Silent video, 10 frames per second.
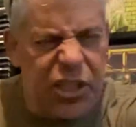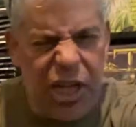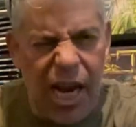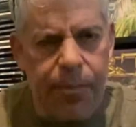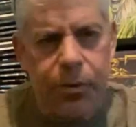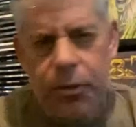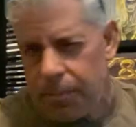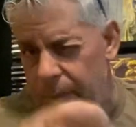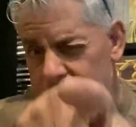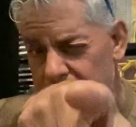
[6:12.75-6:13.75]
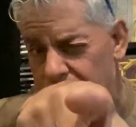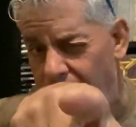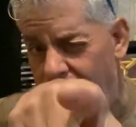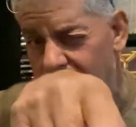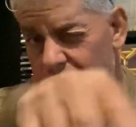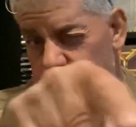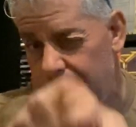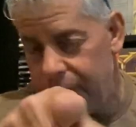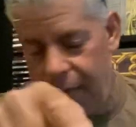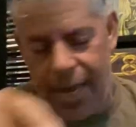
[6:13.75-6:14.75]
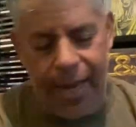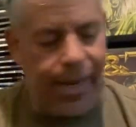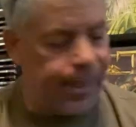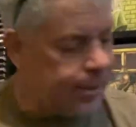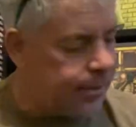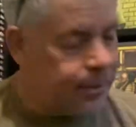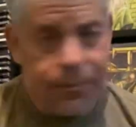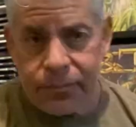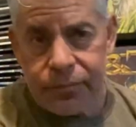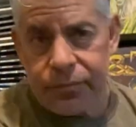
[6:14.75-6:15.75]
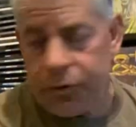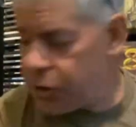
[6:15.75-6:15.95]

jams. MC5. Yeah. Good